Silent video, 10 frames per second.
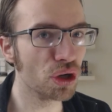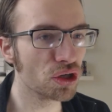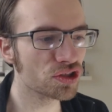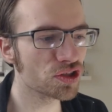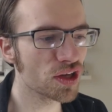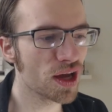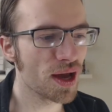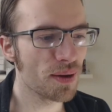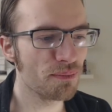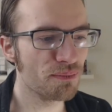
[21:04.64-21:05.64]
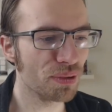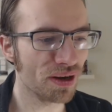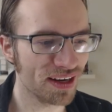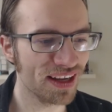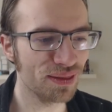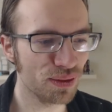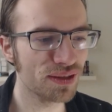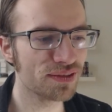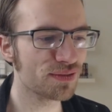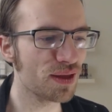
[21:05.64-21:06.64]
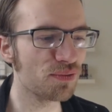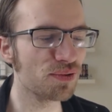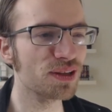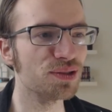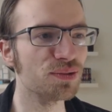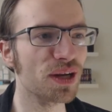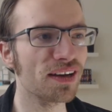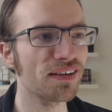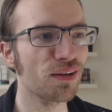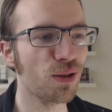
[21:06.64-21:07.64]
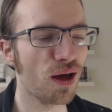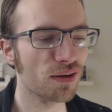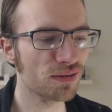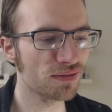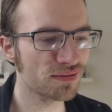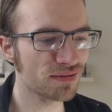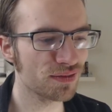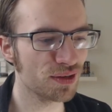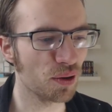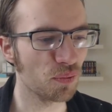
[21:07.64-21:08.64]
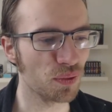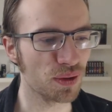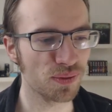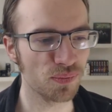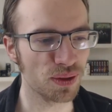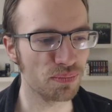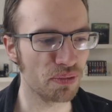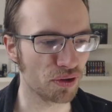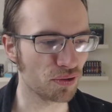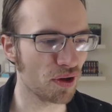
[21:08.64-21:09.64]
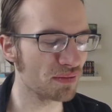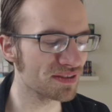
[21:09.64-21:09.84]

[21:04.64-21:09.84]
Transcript: books, but in this they really do get a lot, you know, with with Buttercup.